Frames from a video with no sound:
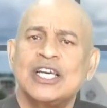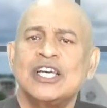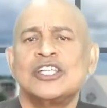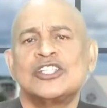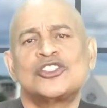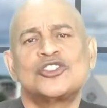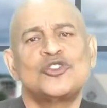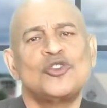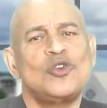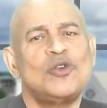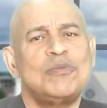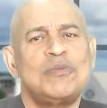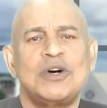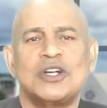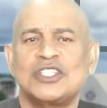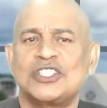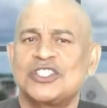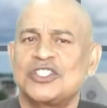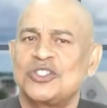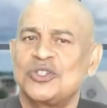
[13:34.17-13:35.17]
so
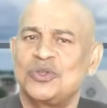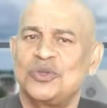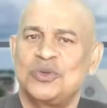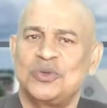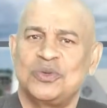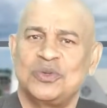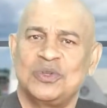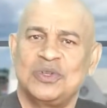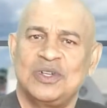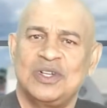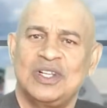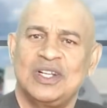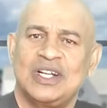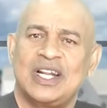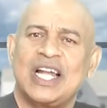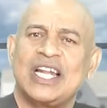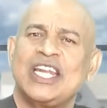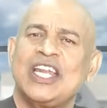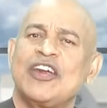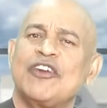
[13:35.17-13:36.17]
much so
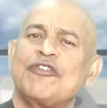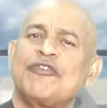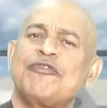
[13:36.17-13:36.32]
that they're